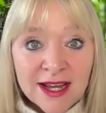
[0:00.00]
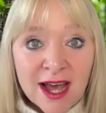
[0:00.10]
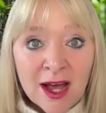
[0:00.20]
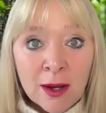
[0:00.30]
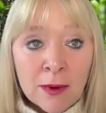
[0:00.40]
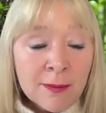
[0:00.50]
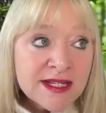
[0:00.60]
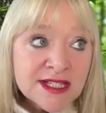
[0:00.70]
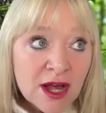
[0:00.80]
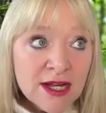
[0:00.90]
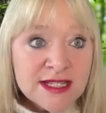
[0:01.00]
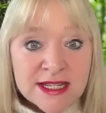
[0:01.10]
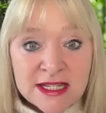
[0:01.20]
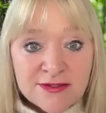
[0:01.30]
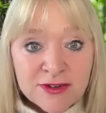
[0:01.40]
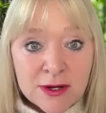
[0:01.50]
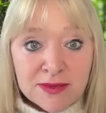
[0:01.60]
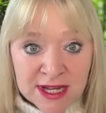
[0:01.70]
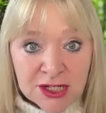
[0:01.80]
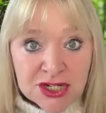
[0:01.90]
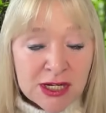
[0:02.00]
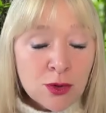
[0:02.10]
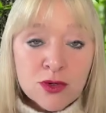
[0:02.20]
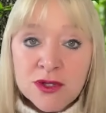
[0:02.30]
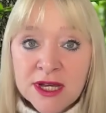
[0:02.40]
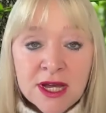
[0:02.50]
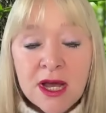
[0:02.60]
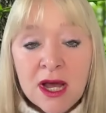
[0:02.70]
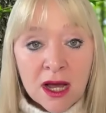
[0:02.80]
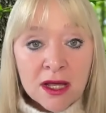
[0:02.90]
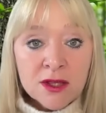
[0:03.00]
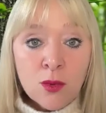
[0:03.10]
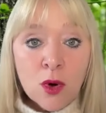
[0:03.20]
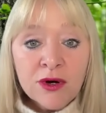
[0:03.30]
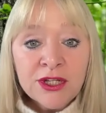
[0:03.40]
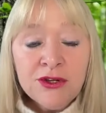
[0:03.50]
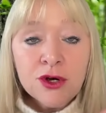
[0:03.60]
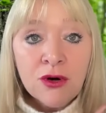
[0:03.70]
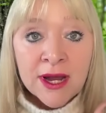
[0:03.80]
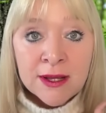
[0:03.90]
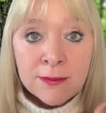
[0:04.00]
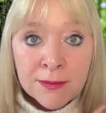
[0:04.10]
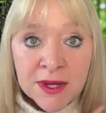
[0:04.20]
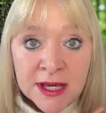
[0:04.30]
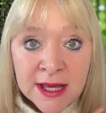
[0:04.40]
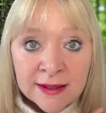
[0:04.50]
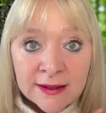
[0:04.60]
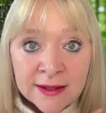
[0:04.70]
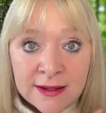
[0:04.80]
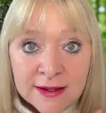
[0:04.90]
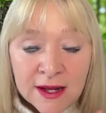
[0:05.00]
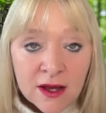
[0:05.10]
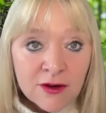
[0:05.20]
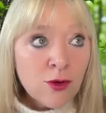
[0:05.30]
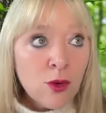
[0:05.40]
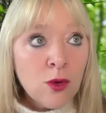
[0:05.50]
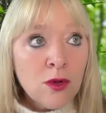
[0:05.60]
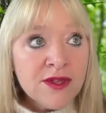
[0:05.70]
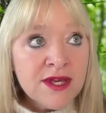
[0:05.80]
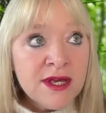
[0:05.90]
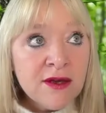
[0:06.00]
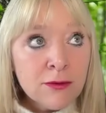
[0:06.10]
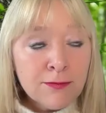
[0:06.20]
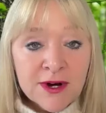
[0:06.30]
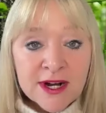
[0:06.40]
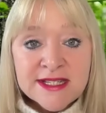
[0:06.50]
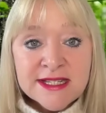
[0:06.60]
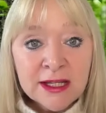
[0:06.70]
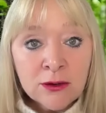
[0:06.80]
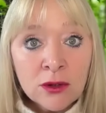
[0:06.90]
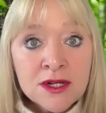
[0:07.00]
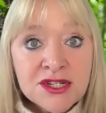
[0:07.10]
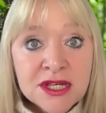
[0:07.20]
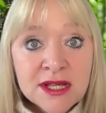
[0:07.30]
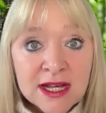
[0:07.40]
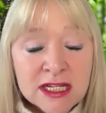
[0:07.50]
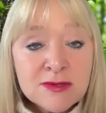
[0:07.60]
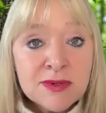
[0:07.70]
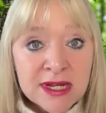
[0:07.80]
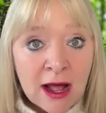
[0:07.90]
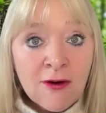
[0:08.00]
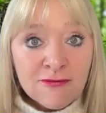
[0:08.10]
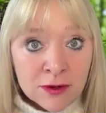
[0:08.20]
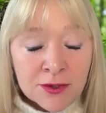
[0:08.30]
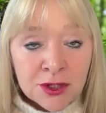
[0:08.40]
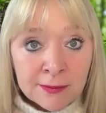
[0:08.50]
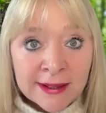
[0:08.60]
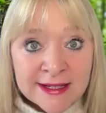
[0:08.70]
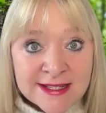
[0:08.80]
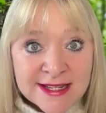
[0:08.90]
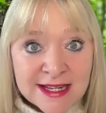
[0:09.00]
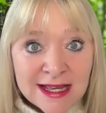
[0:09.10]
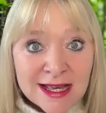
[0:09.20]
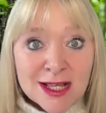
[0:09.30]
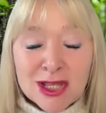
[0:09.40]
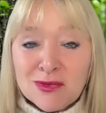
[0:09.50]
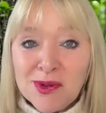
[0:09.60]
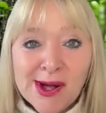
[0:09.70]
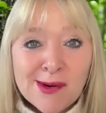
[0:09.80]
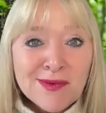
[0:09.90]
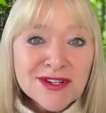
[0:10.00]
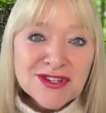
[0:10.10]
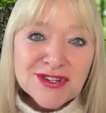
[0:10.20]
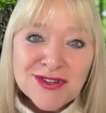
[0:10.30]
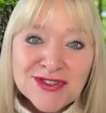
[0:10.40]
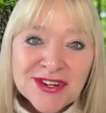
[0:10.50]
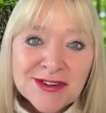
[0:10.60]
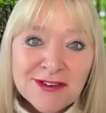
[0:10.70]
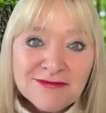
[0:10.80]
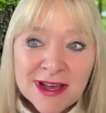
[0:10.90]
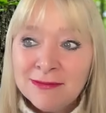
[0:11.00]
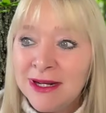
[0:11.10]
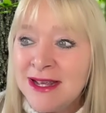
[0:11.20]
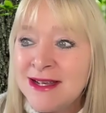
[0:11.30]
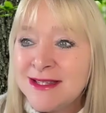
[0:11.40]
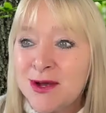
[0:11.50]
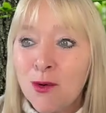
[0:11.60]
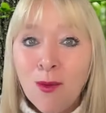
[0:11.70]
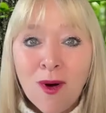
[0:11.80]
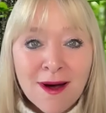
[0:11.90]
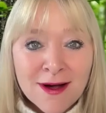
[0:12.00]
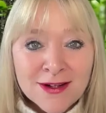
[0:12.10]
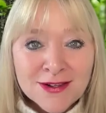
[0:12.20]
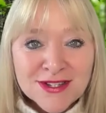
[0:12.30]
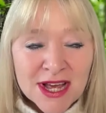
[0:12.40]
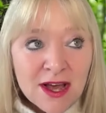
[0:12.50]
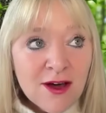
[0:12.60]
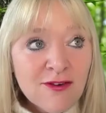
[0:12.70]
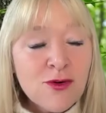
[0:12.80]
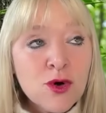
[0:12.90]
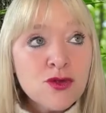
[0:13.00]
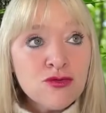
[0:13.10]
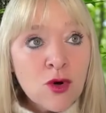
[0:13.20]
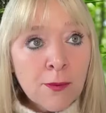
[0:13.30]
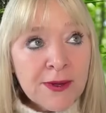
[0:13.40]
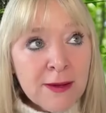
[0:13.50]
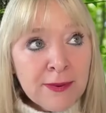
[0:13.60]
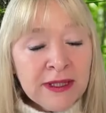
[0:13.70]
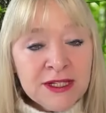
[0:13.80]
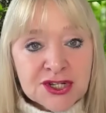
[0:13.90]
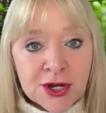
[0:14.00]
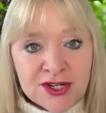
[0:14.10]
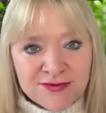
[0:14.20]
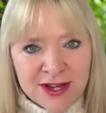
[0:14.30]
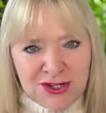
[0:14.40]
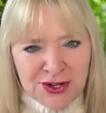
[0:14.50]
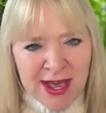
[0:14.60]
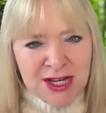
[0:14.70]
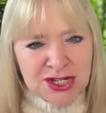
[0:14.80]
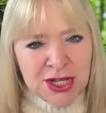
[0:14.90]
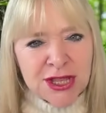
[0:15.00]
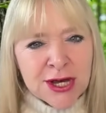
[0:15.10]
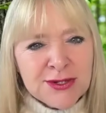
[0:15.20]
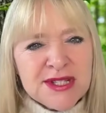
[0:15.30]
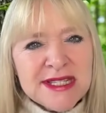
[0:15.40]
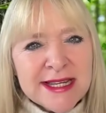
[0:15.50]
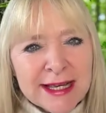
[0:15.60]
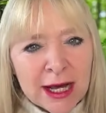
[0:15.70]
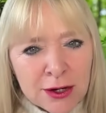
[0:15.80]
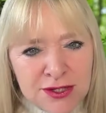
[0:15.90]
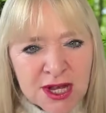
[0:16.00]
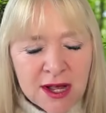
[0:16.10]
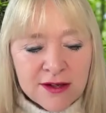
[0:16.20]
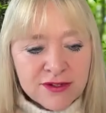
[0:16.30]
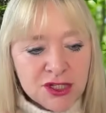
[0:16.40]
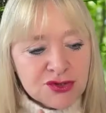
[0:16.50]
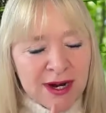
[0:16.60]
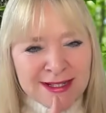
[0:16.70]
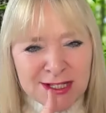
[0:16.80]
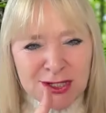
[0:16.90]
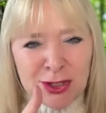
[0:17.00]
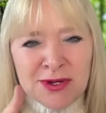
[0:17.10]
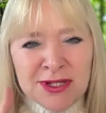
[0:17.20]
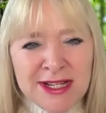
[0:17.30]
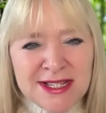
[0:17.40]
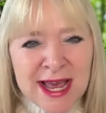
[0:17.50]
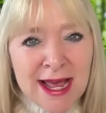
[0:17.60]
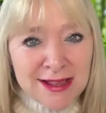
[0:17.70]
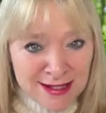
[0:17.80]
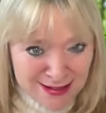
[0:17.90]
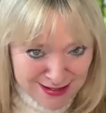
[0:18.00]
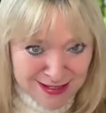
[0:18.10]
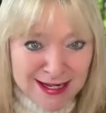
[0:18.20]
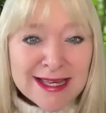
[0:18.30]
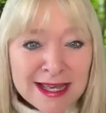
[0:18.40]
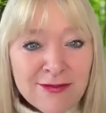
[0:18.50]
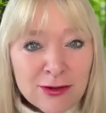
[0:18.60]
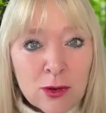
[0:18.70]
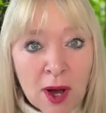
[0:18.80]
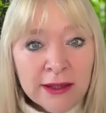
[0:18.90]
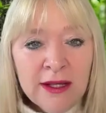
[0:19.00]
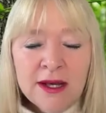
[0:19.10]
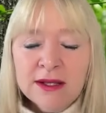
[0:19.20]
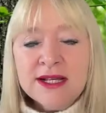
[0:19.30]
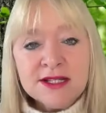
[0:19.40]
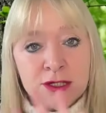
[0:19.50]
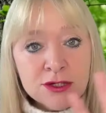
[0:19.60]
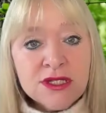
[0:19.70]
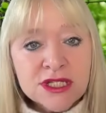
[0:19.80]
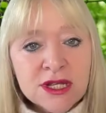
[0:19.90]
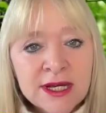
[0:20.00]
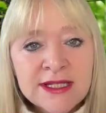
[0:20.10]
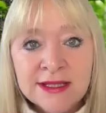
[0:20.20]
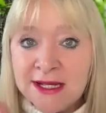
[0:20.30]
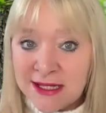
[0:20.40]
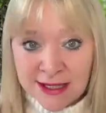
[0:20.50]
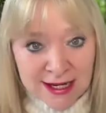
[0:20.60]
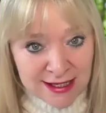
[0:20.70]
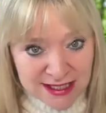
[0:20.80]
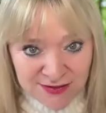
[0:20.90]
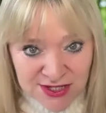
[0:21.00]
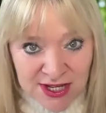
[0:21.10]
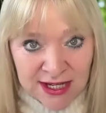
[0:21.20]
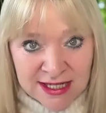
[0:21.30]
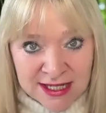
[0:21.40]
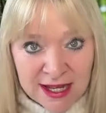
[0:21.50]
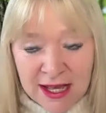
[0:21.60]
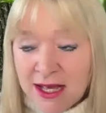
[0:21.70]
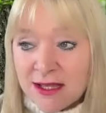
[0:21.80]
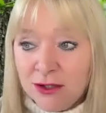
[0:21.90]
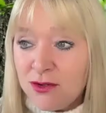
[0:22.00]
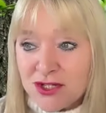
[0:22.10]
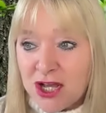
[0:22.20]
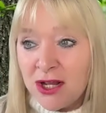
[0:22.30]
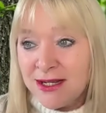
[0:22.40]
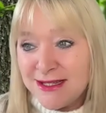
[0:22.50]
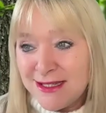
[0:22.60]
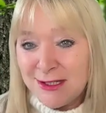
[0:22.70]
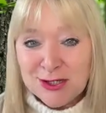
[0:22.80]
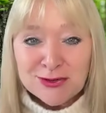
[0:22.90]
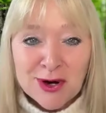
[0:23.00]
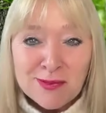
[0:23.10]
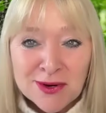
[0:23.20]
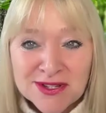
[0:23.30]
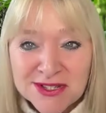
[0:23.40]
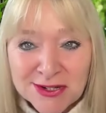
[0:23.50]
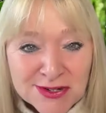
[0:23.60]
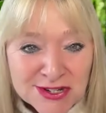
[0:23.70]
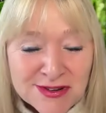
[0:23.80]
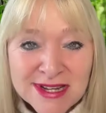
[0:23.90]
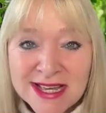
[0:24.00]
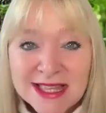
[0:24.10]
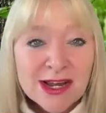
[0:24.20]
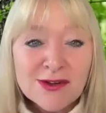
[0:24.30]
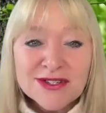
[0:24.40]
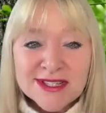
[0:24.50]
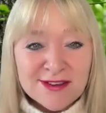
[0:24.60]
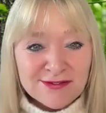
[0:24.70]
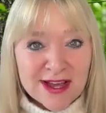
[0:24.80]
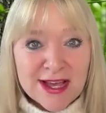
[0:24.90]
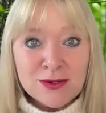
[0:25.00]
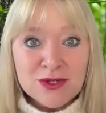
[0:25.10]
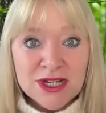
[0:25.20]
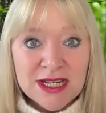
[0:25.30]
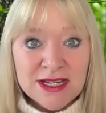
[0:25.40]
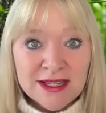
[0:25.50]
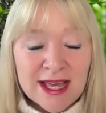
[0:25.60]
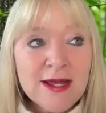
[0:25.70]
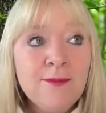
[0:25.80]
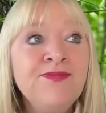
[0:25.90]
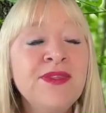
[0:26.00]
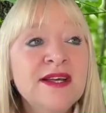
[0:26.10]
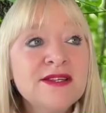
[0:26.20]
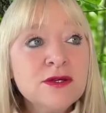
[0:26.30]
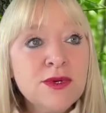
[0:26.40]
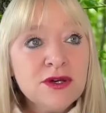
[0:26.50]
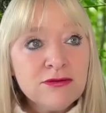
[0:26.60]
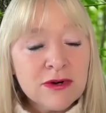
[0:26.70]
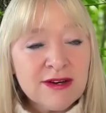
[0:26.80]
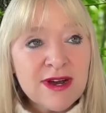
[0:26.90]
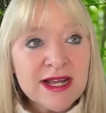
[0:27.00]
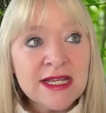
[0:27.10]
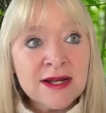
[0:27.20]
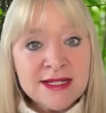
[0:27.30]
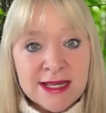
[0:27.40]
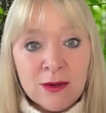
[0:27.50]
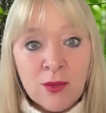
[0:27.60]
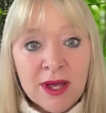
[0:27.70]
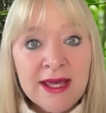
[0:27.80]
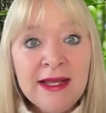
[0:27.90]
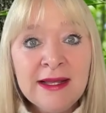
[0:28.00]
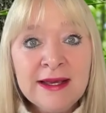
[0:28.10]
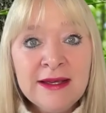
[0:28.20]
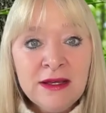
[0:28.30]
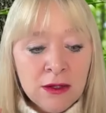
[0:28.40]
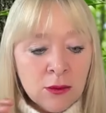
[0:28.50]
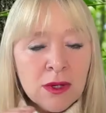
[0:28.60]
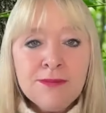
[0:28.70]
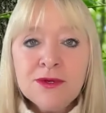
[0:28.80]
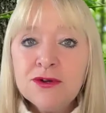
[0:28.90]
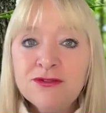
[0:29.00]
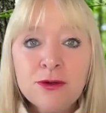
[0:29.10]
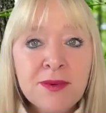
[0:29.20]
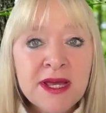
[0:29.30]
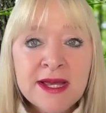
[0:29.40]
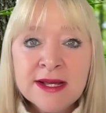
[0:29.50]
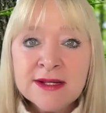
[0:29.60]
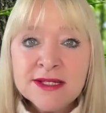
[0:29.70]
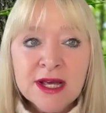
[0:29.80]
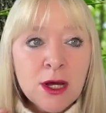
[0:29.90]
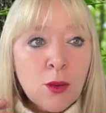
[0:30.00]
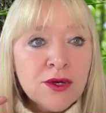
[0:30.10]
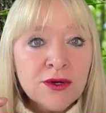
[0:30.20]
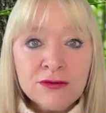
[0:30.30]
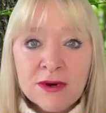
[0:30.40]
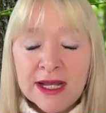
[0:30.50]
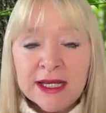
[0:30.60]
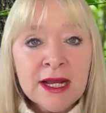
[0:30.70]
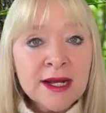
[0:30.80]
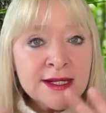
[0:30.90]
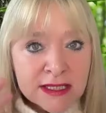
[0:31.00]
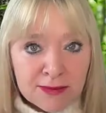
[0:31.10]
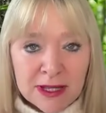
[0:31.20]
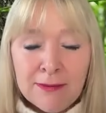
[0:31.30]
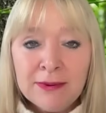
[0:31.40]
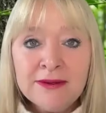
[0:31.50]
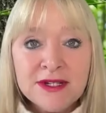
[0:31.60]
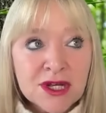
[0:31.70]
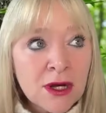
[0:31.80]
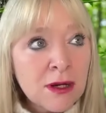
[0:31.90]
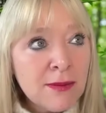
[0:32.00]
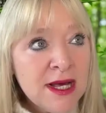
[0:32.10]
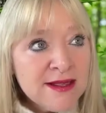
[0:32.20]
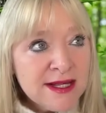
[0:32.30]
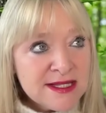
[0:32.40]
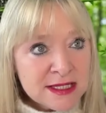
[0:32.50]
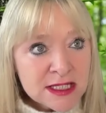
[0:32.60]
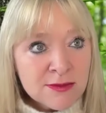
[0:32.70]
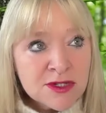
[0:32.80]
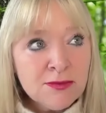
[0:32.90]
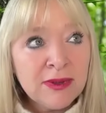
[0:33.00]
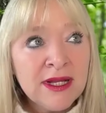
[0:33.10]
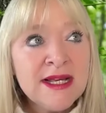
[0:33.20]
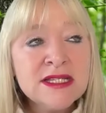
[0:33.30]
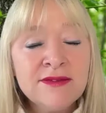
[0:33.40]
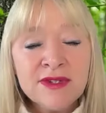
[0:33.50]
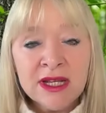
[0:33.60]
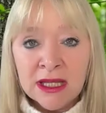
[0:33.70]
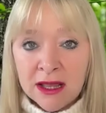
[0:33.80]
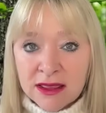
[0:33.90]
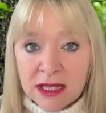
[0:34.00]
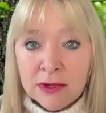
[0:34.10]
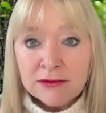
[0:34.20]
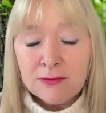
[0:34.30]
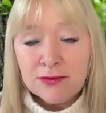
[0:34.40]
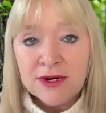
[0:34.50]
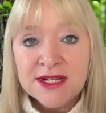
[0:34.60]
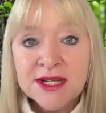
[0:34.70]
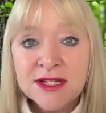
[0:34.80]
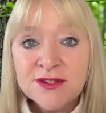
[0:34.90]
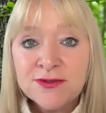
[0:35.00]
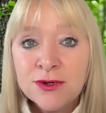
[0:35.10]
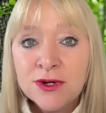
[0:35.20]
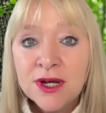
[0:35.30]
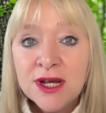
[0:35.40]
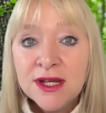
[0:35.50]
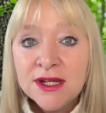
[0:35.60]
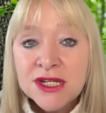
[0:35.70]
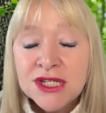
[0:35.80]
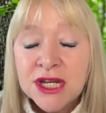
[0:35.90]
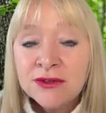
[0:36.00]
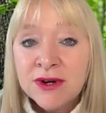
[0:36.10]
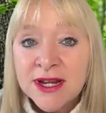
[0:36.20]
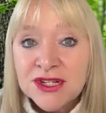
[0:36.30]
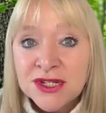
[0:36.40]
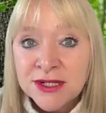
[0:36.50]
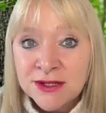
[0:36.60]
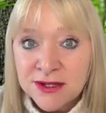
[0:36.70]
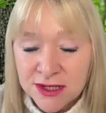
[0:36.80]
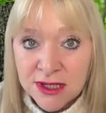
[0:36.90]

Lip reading: I'm excited for potentially all the war in Ukraine being ended, for all the repressed technology that has been held from humanity that will help our children, our families, our world, for the wrong people in charge of education, those sickos, for the transhuman attack, the sick evil one. There's a good side and there's a negative side, yeah? They're not turning us into robots. They're not doing it. They lost, they failed, okay? So we got to recognize, again, we're healing, we're beautiful beings. We got to recognize the people at the top, there's systems in place that have done nothing but repress us for generations.